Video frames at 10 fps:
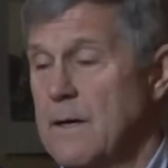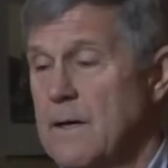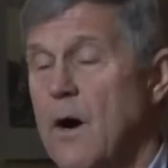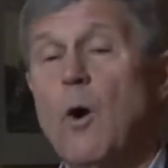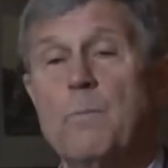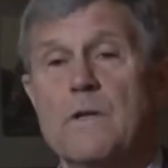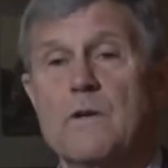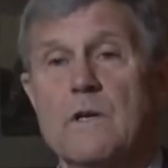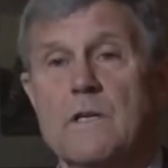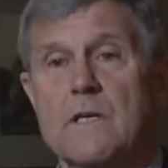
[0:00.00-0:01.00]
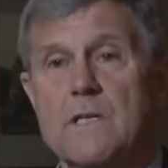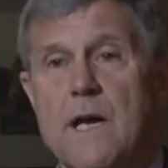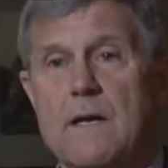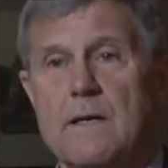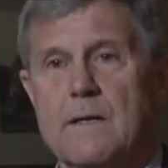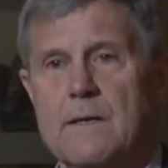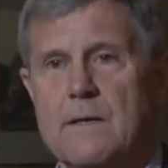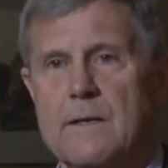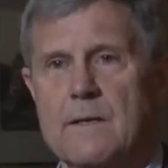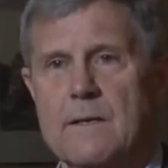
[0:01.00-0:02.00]
uh, hope that you could contain it.
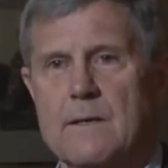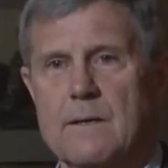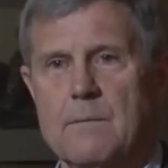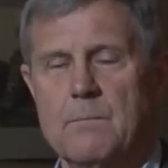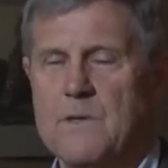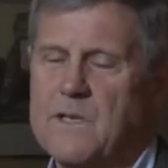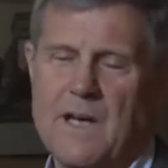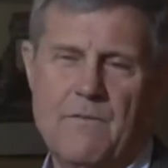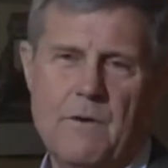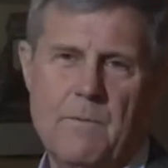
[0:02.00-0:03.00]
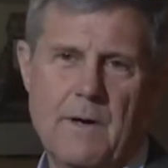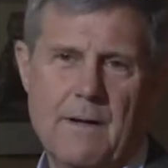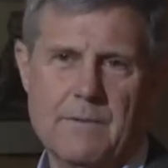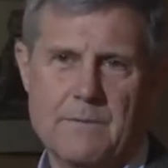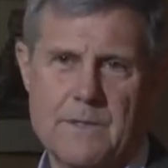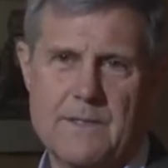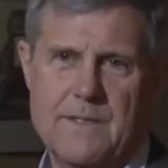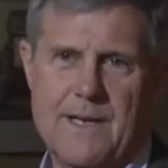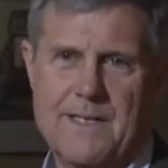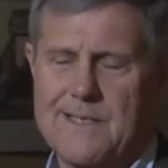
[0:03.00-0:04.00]
But you've got a few problems. It
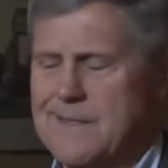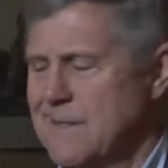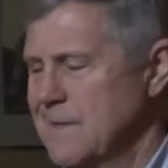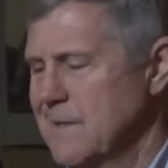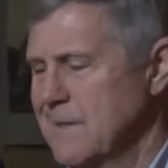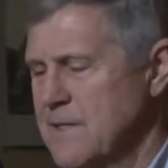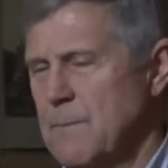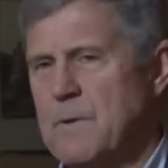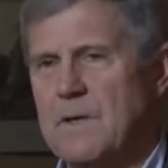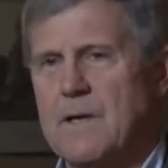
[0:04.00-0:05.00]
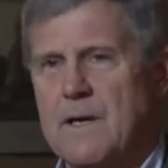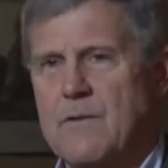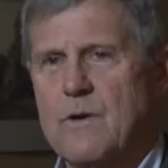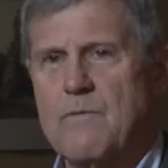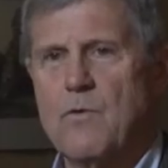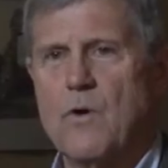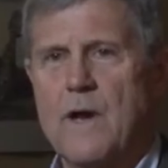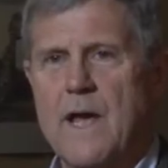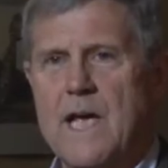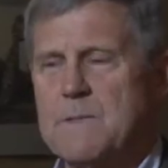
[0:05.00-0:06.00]
takes something like three or four
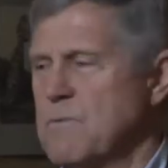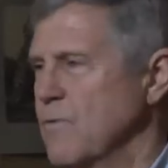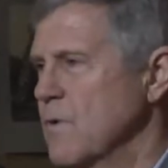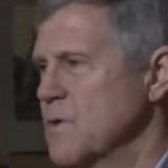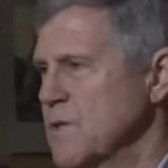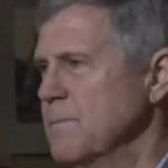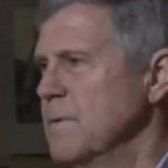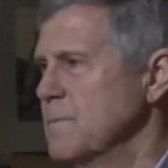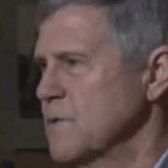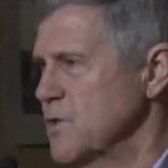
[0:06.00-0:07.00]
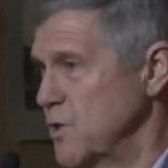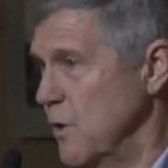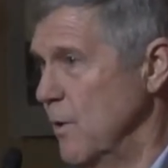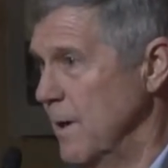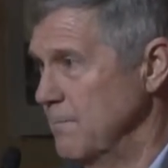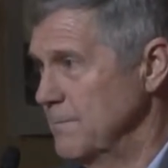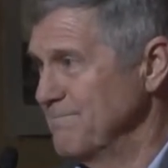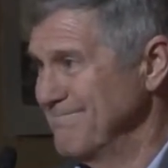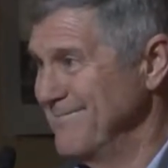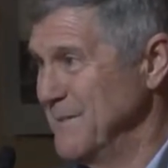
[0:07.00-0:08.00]
days before the symptoms to show up,
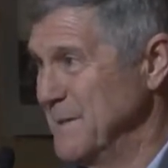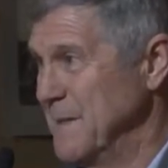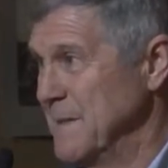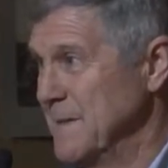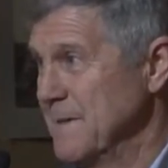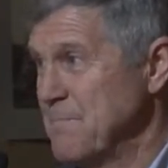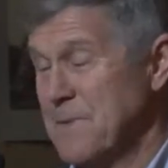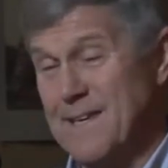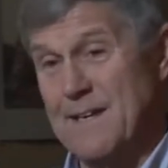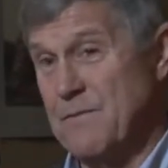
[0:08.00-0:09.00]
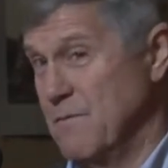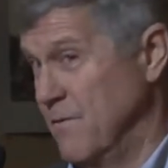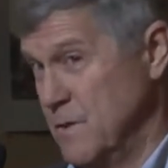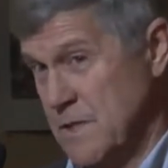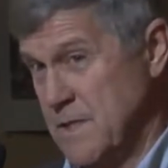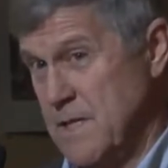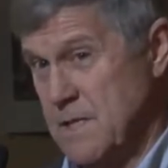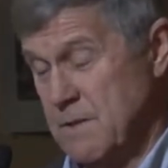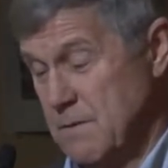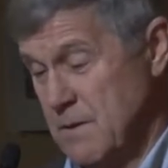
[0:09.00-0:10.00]
all right? And if the
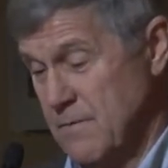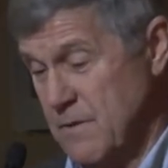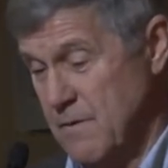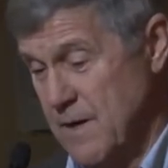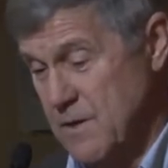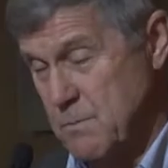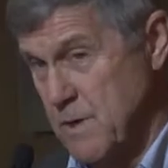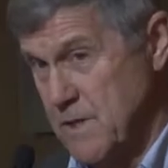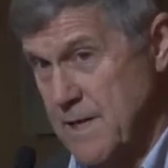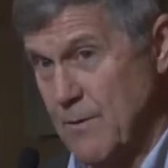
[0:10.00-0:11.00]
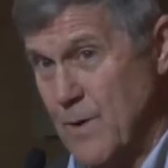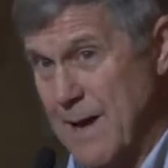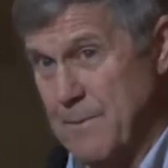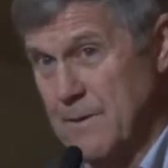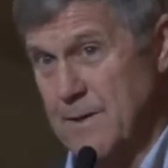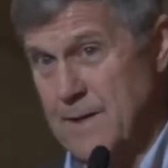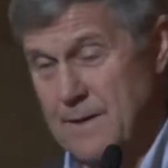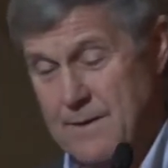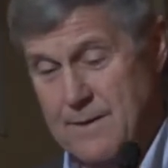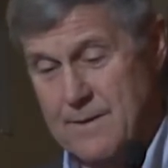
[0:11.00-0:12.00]
disease, if the virus spreads that rapidly,
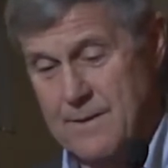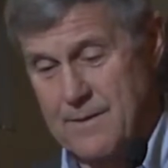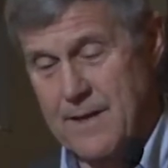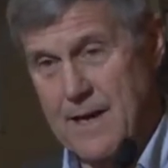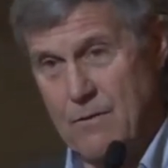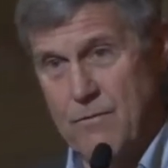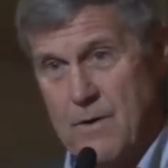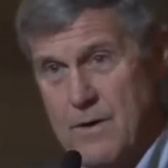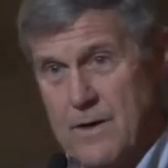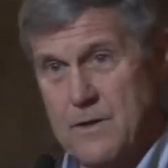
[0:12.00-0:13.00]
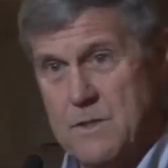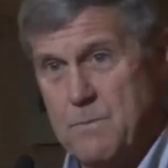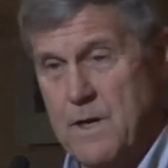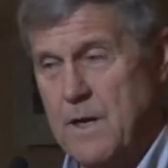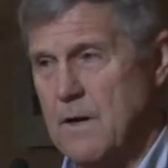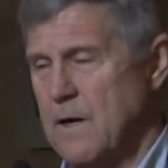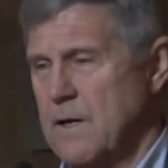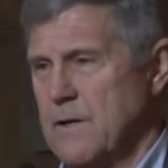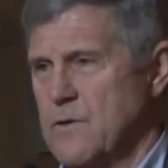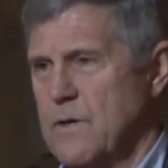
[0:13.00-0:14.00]
think how far it could spread in our
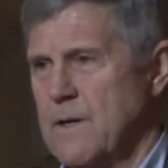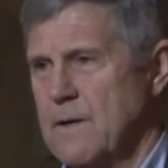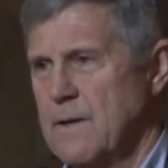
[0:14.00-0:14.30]
country.